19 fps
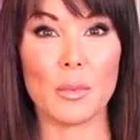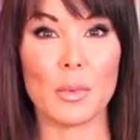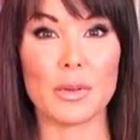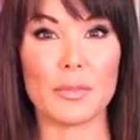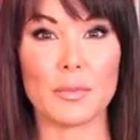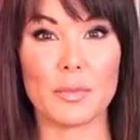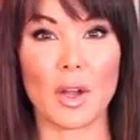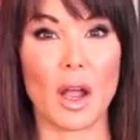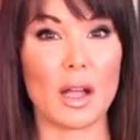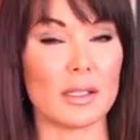
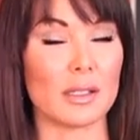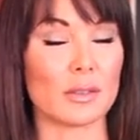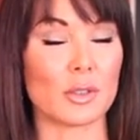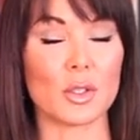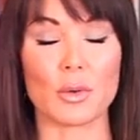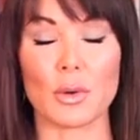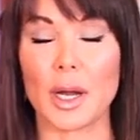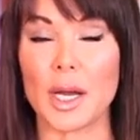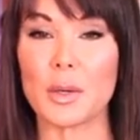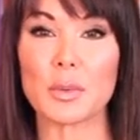We've gotten
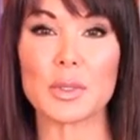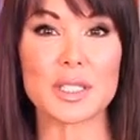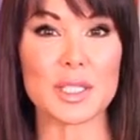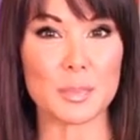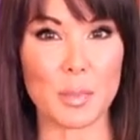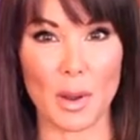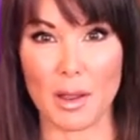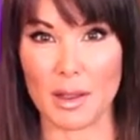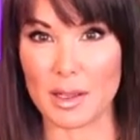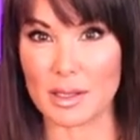great
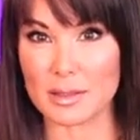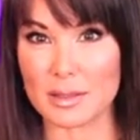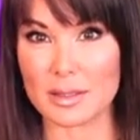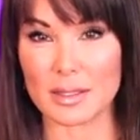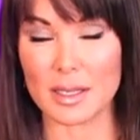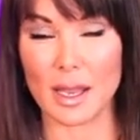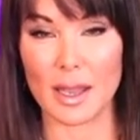response,